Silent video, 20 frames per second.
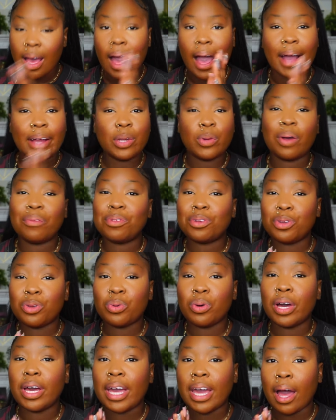I do have to
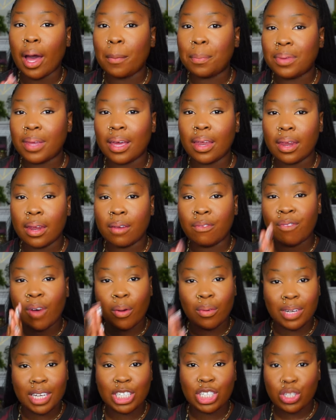do a updated
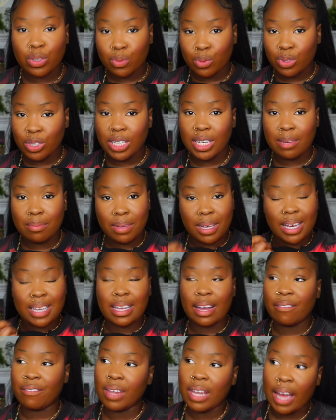foundation routine because
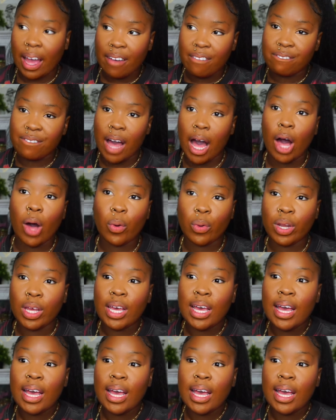I feel like I found